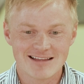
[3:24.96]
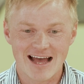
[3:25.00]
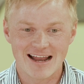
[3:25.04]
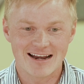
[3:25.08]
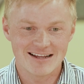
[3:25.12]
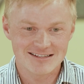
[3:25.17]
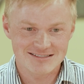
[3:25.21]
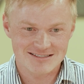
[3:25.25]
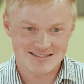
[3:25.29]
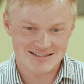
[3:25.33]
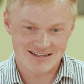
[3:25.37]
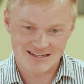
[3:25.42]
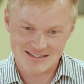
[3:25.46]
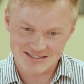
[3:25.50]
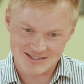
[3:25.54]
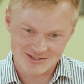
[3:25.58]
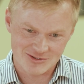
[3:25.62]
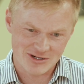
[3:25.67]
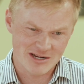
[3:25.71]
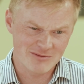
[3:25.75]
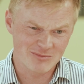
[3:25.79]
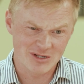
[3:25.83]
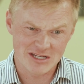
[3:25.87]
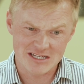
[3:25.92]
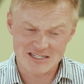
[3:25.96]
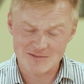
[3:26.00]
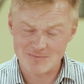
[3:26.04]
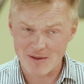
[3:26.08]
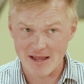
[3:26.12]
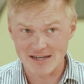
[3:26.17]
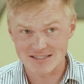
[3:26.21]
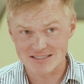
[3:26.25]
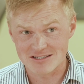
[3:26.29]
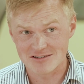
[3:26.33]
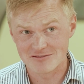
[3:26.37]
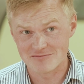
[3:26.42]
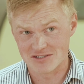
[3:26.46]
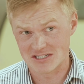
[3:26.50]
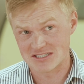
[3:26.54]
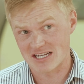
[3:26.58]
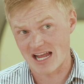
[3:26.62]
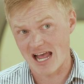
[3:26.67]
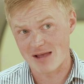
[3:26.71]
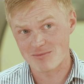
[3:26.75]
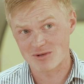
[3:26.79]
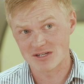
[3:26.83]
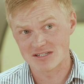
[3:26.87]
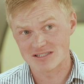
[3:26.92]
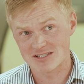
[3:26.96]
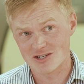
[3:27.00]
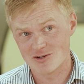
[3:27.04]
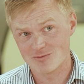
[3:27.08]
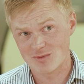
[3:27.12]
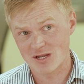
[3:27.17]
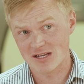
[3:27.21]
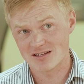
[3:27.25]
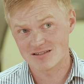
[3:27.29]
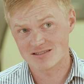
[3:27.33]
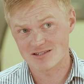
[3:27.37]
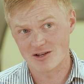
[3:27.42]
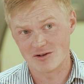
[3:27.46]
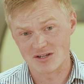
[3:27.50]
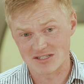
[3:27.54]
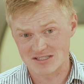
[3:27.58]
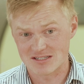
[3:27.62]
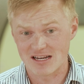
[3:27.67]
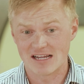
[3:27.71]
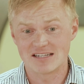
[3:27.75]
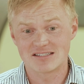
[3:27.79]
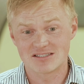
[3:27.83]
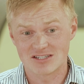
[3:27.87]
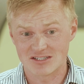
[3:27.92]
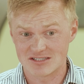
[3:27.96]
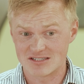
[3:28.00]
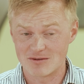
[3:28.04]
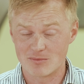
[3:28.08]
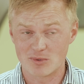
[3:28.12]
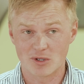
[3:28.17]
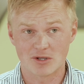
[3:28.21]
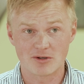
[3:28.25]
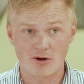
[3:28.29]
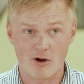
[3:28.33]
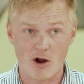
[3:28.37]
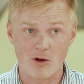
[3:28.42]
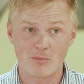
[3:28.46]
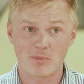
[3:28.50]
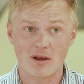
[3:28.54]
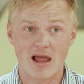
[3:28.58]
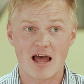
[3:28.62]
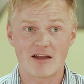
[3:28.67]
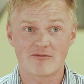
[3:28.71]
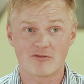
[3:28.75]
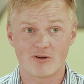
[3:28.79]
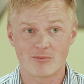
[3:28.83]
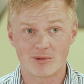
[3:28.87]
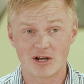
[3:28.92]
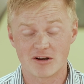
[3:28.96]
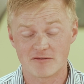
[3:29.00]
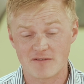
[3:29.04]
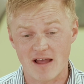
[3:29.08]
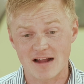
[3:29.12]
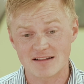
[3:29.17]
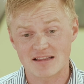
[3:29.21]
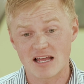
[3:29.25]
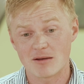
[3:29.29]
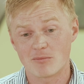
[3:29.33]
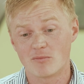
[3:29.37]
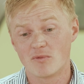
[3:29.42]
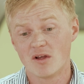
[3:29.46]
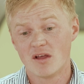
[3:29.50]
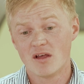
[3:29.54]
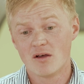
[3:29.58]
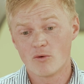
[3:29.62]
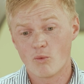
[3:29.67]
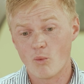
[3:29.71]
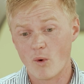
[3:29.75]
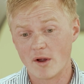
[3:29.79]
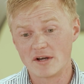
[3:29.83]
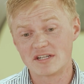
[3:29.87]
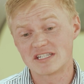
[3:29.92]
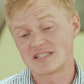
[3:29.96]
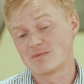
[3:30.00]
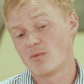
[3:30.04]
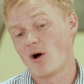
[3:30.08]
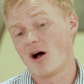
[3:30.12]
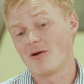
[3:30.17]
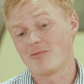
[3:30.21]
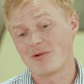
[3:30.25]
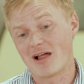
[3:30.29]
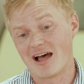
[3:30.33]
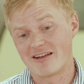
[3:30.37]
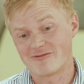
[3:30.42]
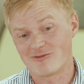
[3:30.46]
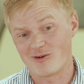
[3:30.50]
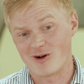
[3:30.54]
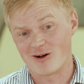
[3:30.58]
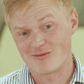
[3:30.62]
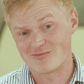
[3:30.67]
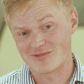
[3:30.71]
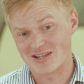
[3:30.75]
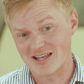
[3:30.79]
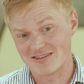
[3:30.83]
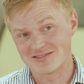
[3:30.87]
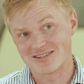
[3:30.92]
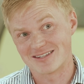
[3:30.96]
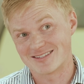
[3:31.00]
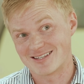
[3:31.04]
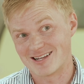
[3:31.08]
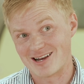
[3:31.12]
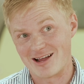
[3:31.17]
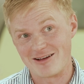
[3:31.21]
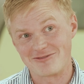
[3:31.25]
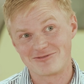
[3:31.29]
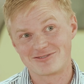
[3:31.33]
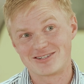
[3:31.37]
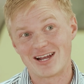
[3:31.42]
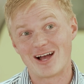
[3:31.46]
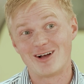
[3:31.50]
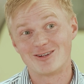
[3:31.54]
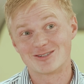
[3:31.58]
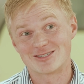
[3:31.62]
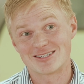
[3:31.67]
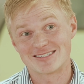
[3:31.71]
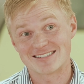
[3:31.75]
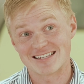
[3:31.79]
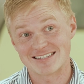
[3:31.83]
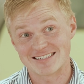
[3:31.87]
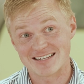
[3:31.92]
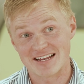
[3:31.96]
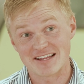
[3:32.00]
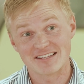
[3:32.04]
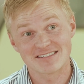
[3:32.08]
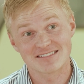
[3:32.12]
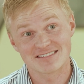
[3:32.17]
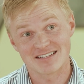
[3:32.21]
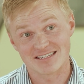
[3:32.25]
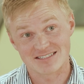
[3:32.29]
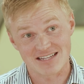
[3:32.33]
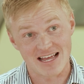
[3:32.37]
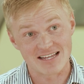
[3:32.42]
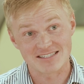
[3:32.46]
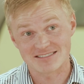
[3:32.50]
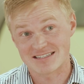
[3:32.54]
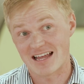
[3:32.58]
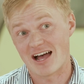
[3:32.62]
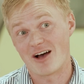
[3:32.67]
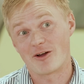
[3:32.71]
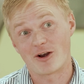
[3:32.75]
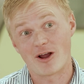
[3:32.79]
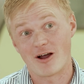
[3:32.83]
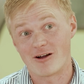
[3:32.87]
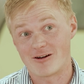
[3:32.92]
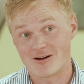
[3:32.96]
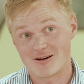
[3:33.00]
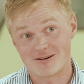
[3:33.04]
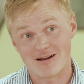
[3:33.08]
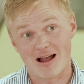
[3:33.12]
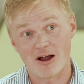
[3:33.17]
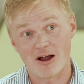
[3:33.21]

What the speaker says: That is extremely expensive and time-consuming, so it's nice just to build our own platform. And in fact, that one small platform gives us enough challenges as it is to test out our